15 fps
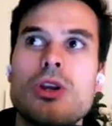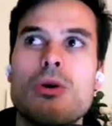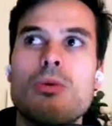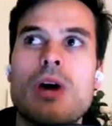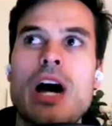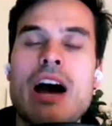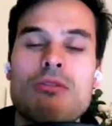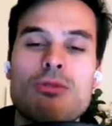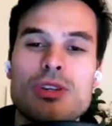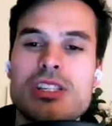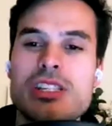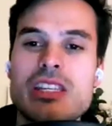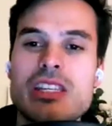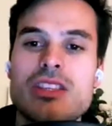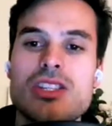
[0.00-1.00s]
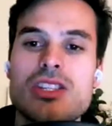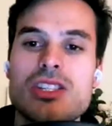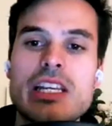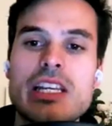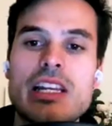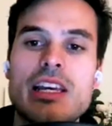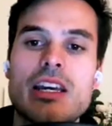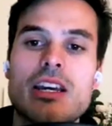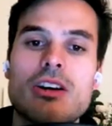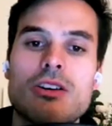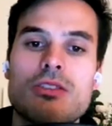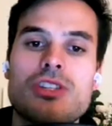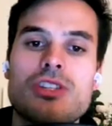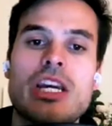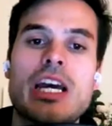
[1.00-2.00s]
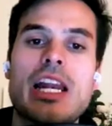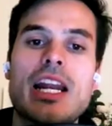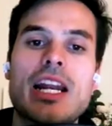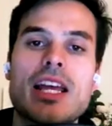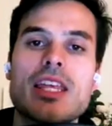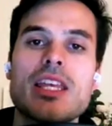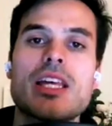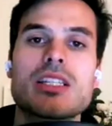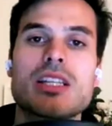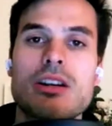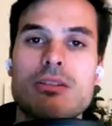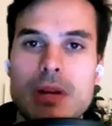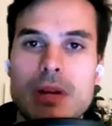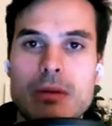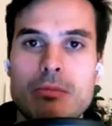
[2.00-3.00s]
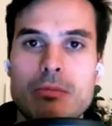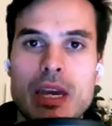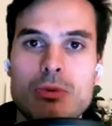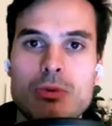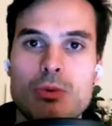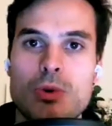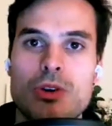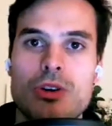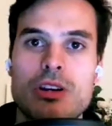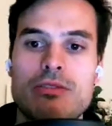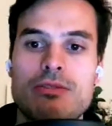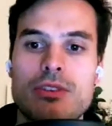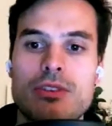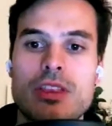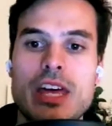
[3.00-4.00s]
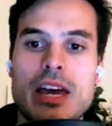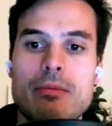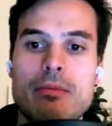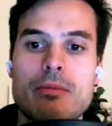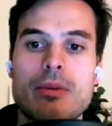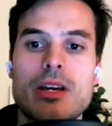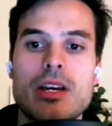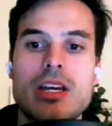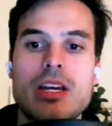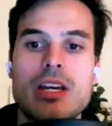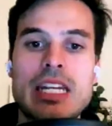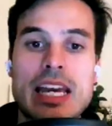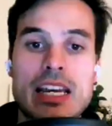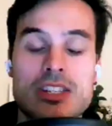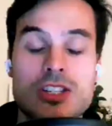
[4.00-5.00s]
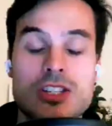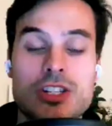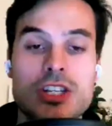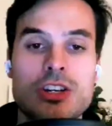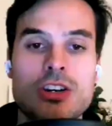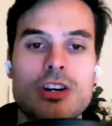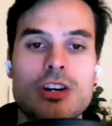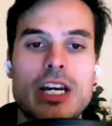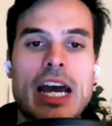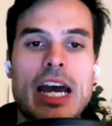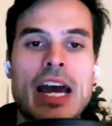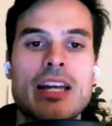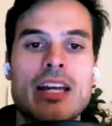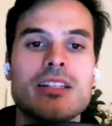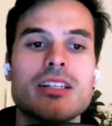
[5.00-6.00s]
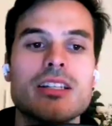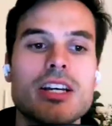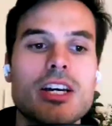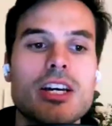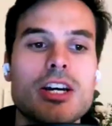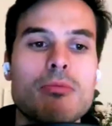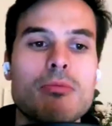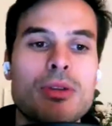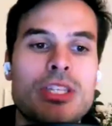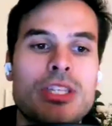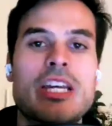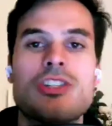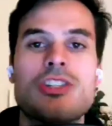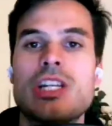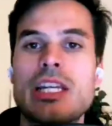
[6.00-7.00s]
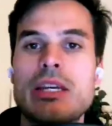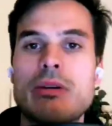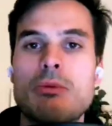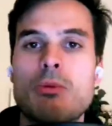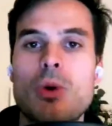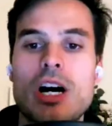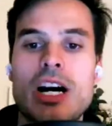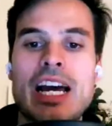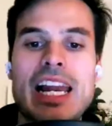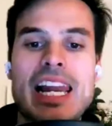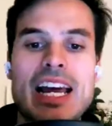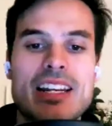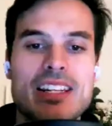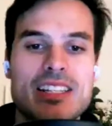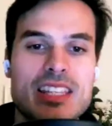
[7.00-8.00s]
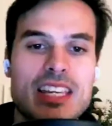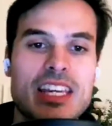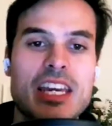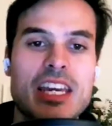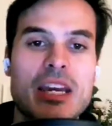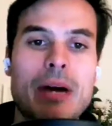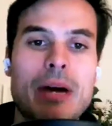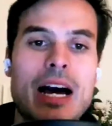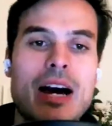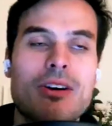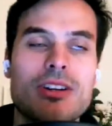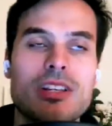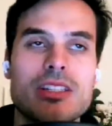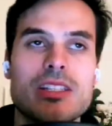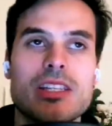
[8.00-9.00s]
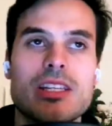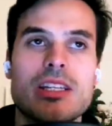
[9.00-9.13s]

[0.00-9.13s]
have we seen the ceiling of Chingalan? I think that's kind of my main worry for them next year, and potentially what Galán is thinking about is